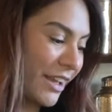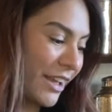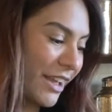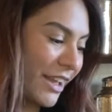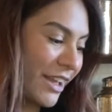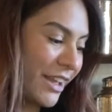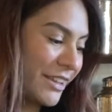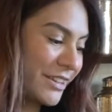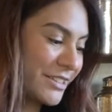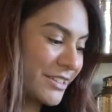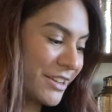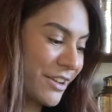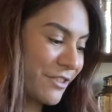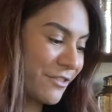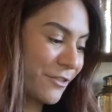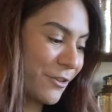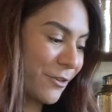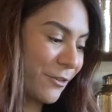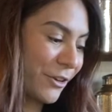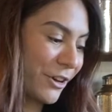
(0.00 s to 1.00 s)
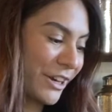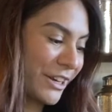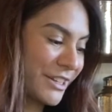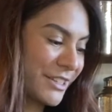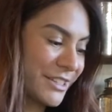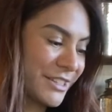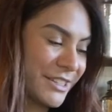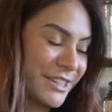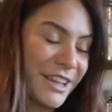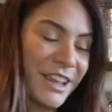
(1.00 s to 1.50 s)
and of
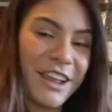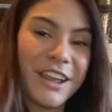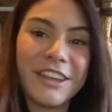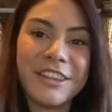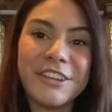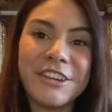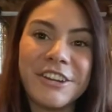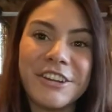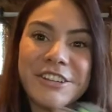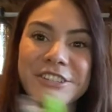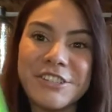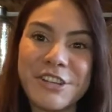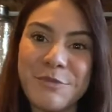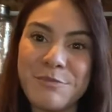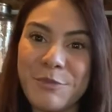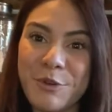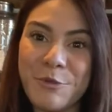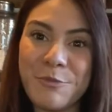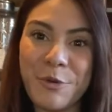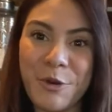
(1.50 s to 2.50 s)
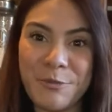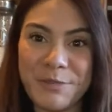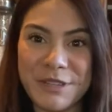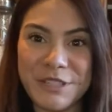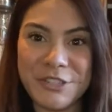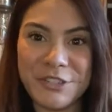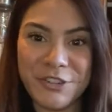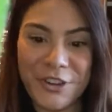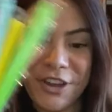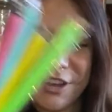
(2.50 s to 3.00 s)
course your jumbo boba
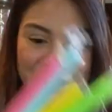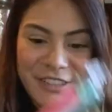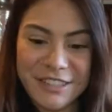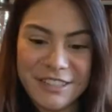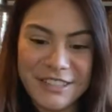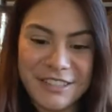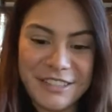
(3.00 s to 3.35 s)
straws.